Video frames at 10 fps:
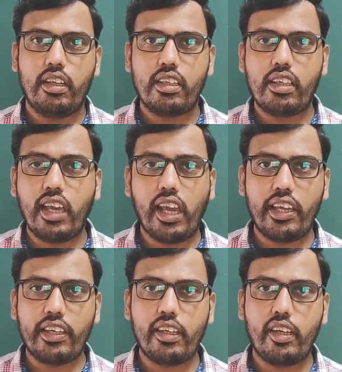
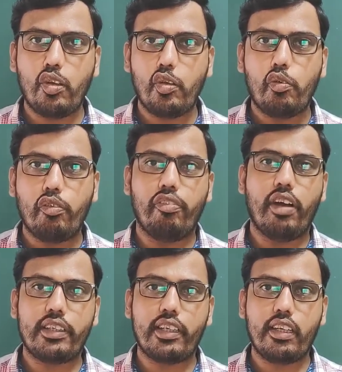air,
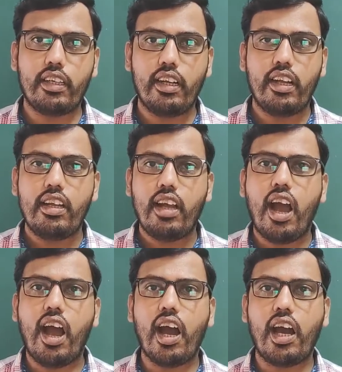water,
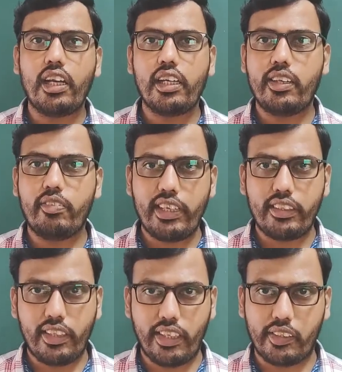all
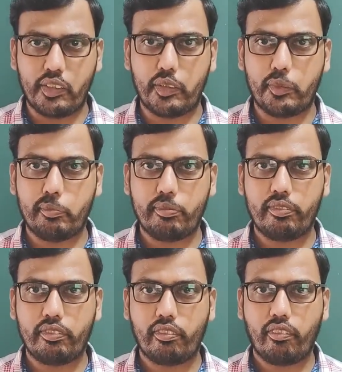living things.
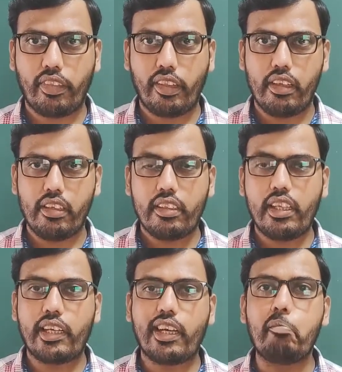They
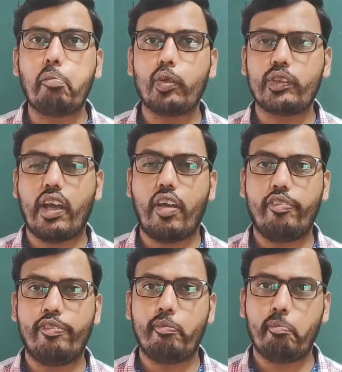are composed
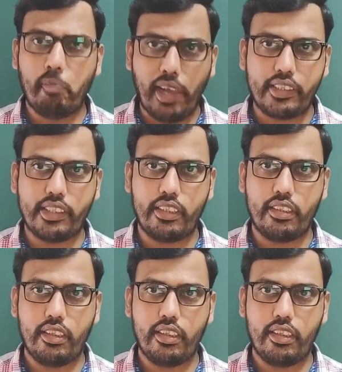of matter.